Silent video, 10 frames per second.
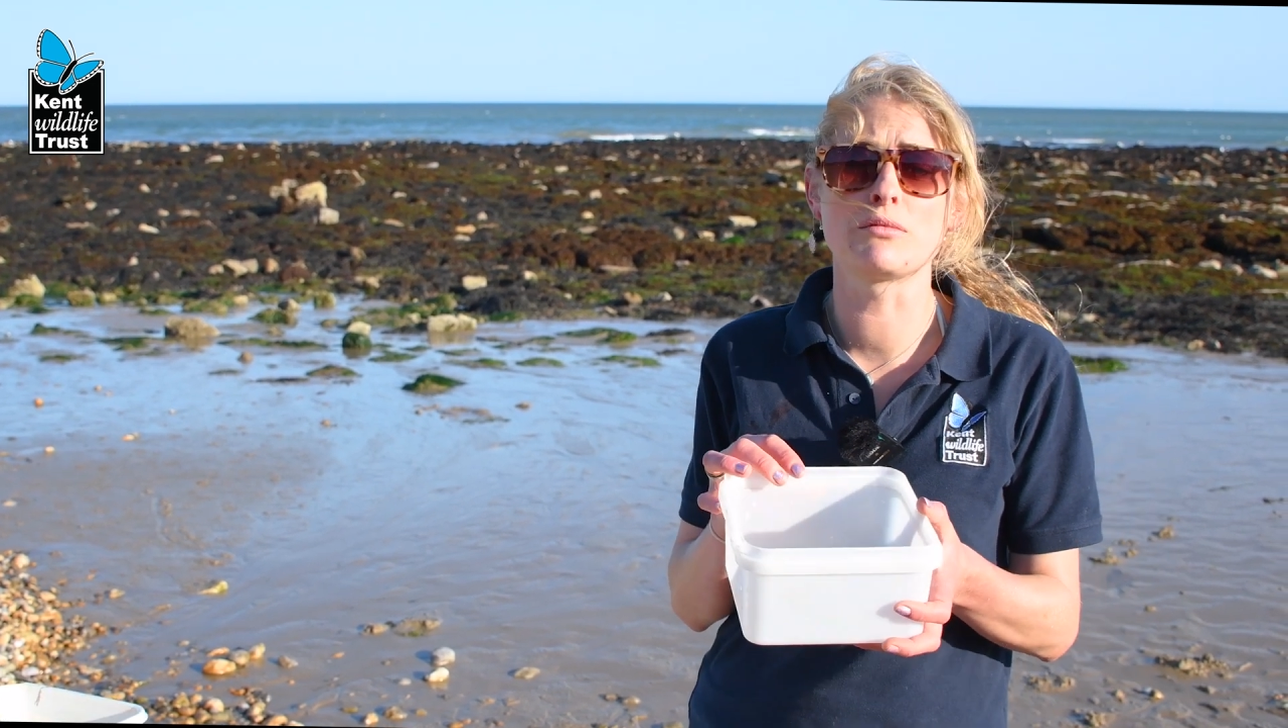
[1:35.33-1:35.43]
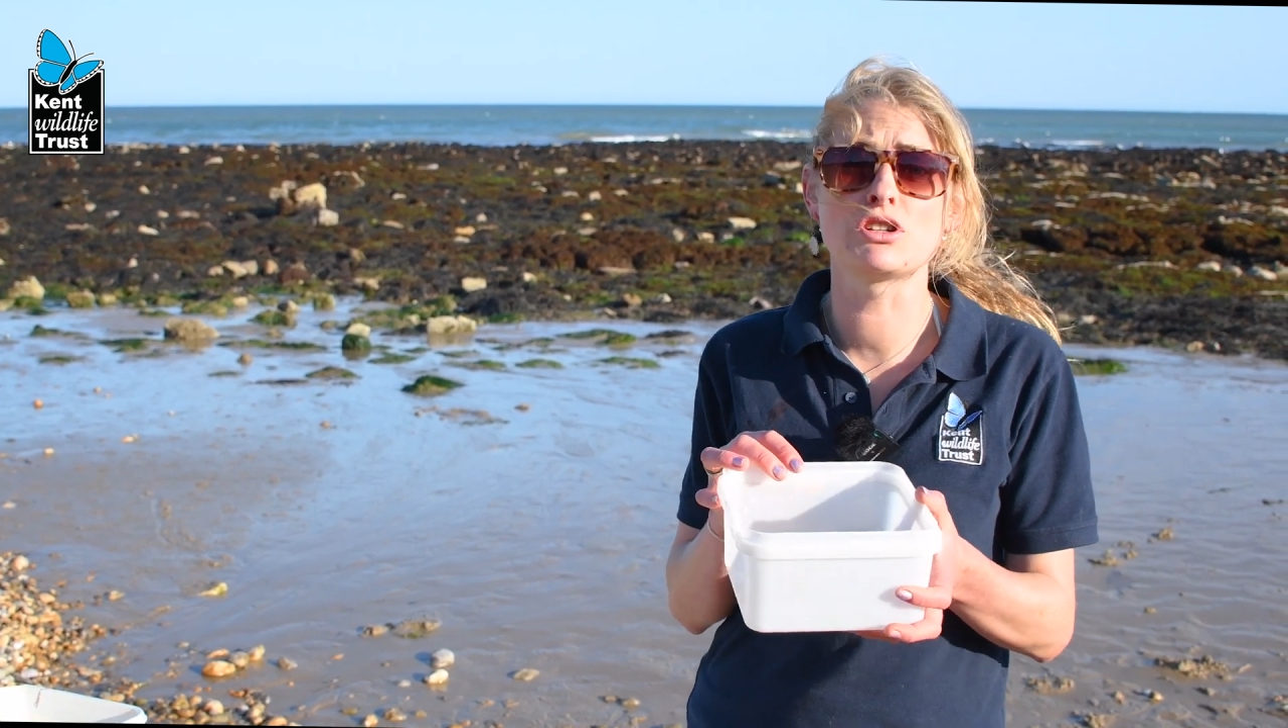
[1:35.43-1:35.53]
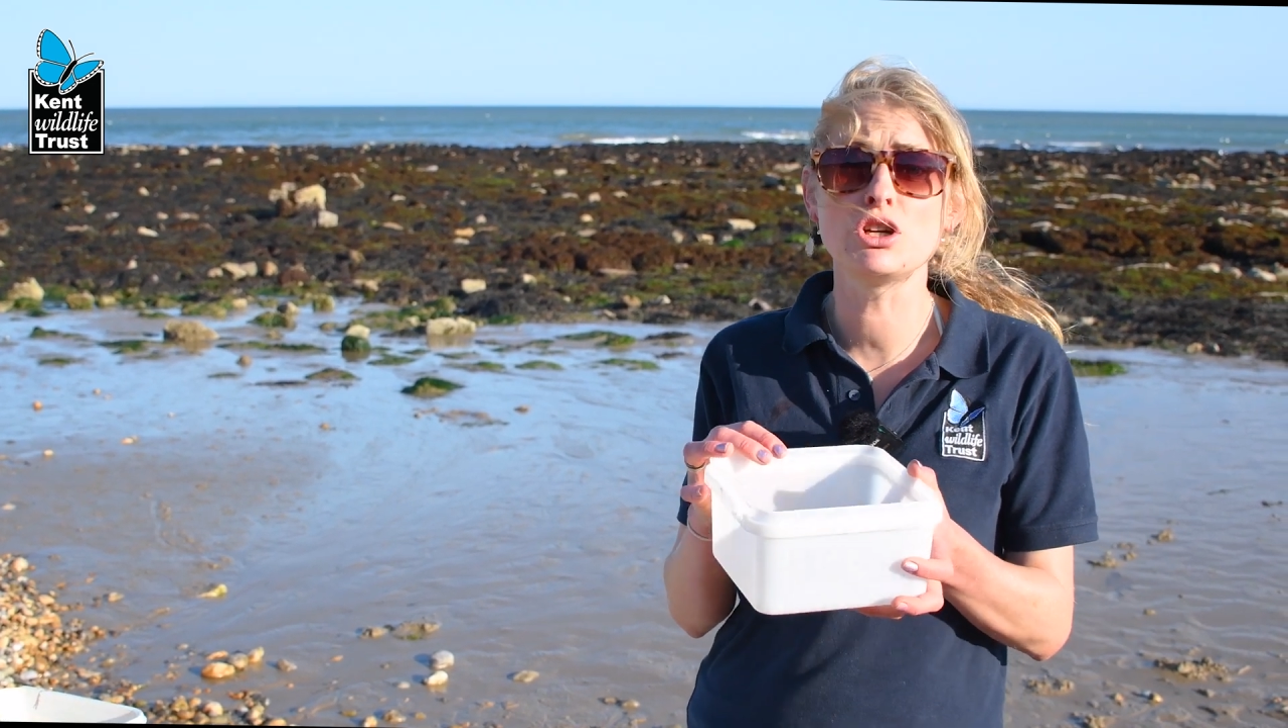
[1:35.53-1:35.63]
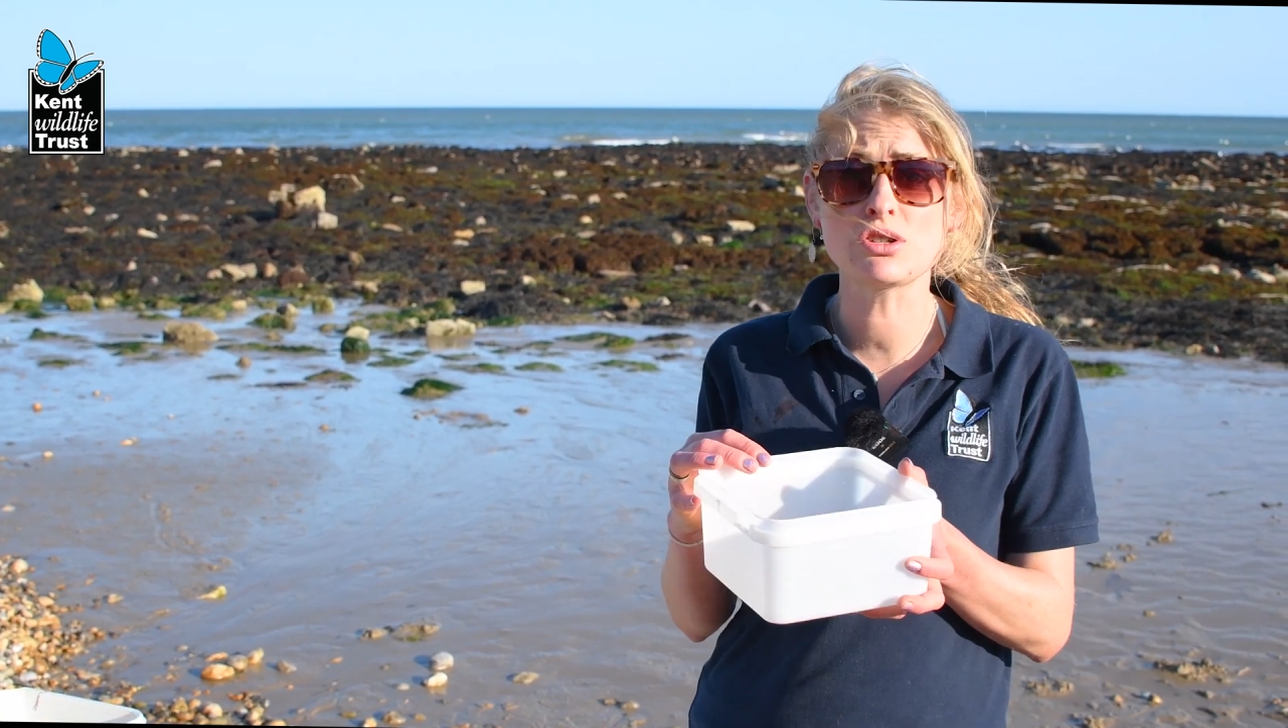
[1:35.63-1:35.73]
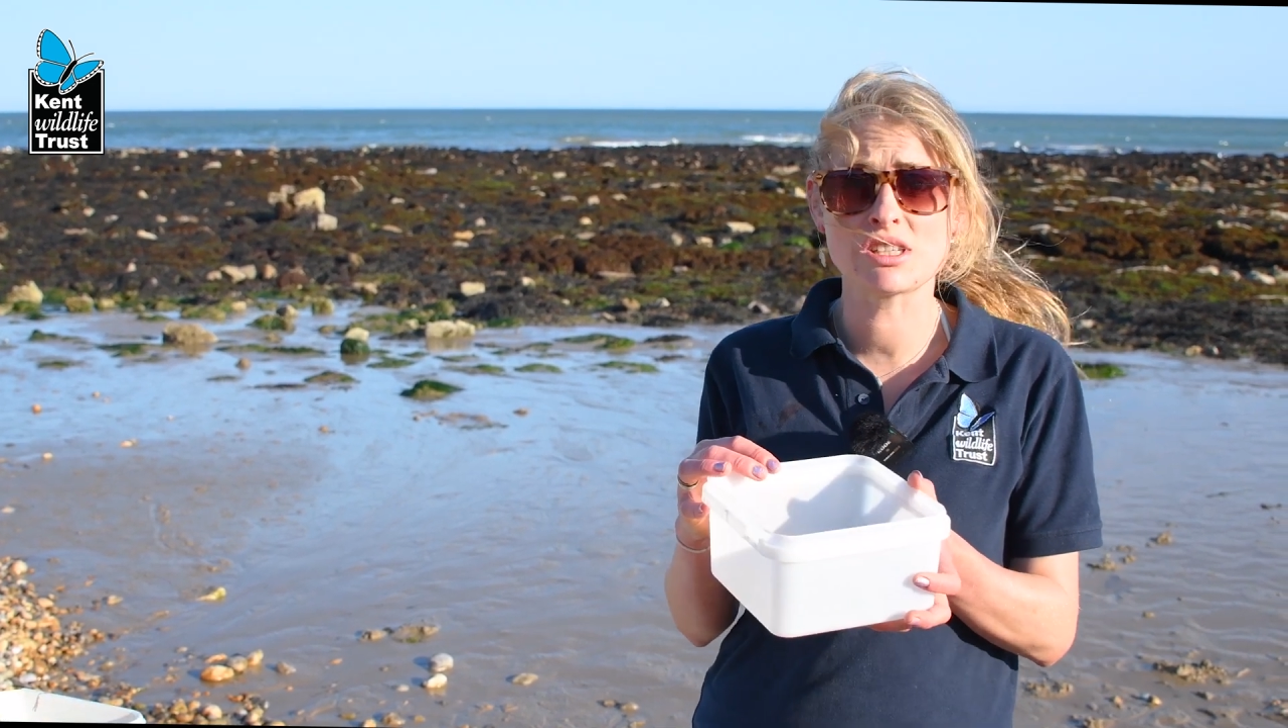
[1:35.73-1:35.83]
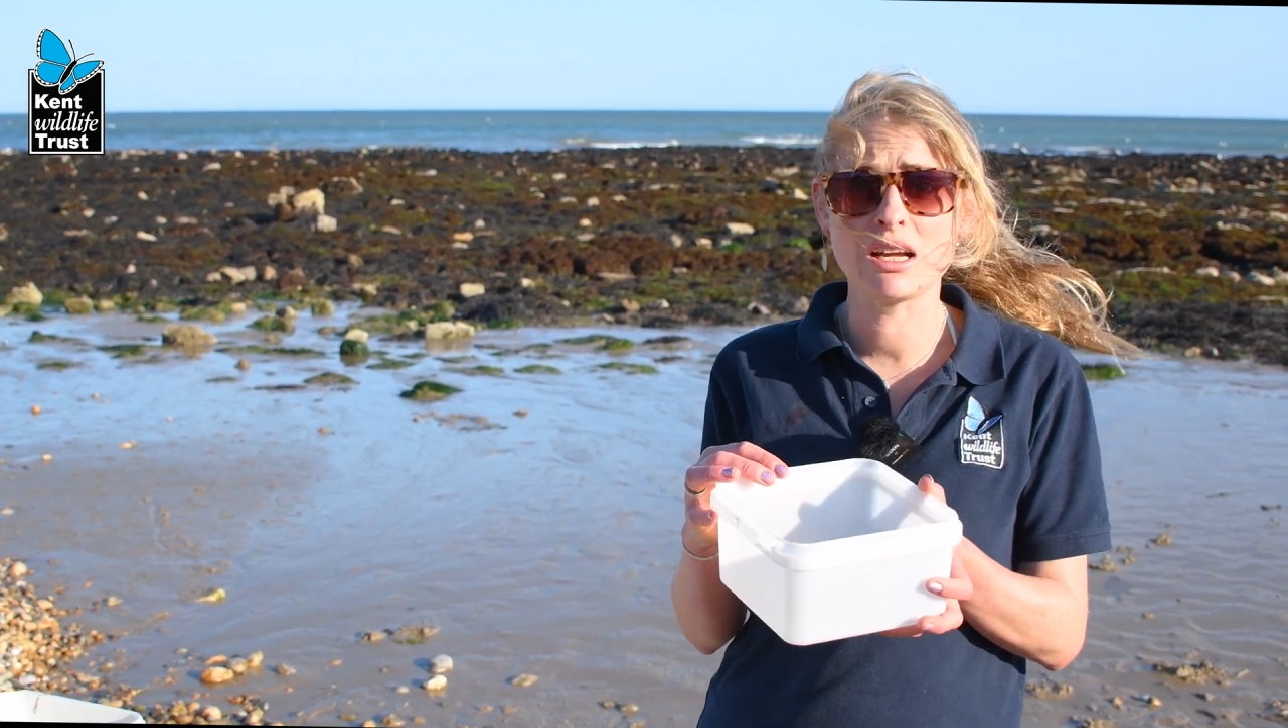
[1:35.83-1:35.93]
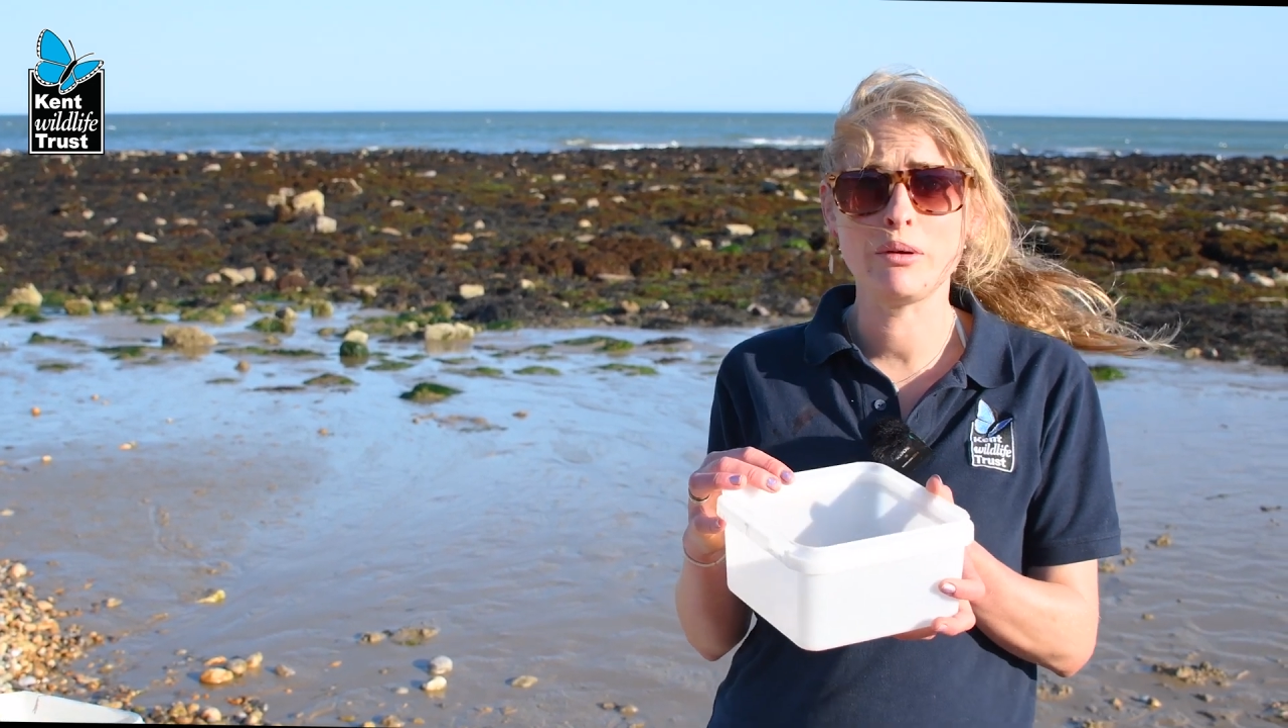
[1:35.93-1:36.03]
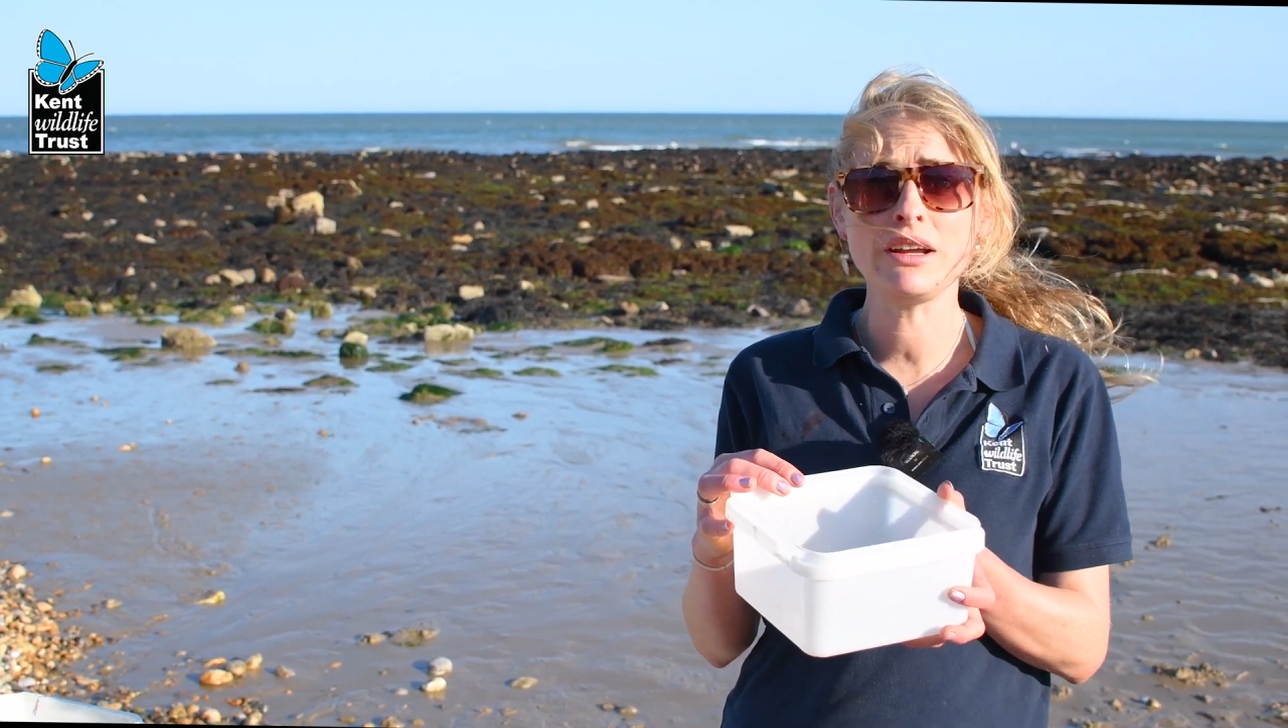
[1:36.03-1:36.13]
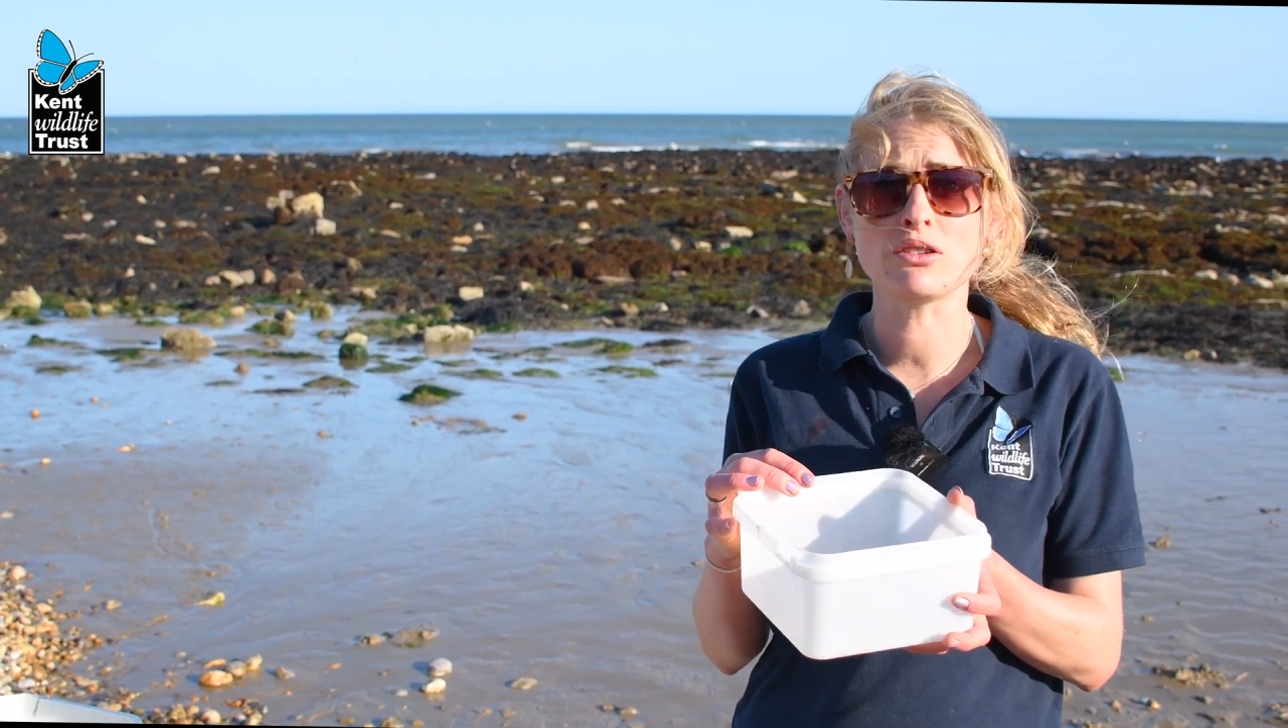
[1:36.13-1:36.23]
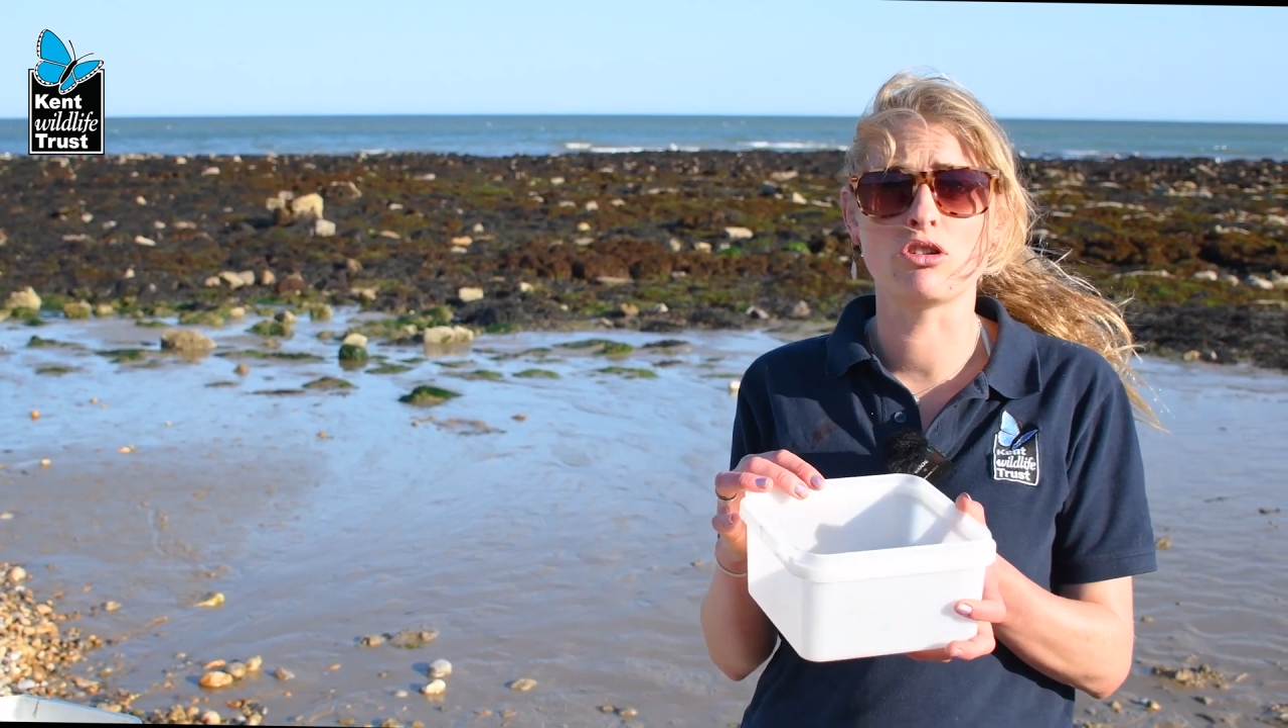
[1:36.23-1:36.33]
loose seaweed